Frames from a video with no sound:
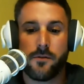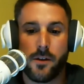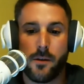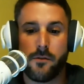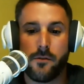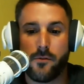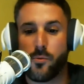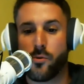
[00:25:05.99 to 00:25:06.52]

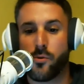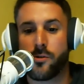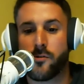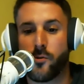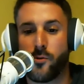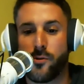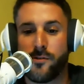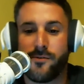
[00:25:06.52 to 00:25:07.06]
Some of them were
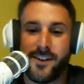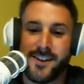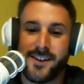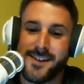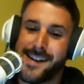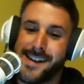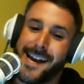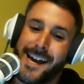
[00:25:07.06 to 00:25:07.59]
sort of like,
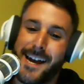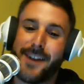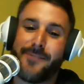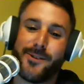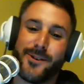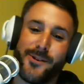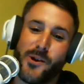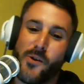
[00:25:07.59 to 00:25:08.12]
I
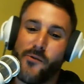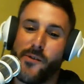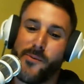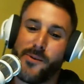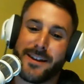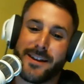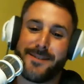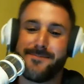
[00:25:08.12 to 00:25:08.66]
really don't know if I
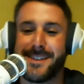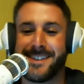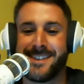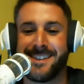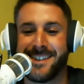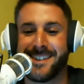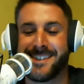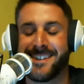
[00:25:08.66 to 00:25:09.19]
want to commit
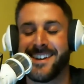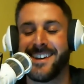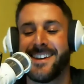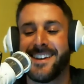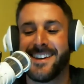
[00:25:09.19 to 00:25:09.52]
to this.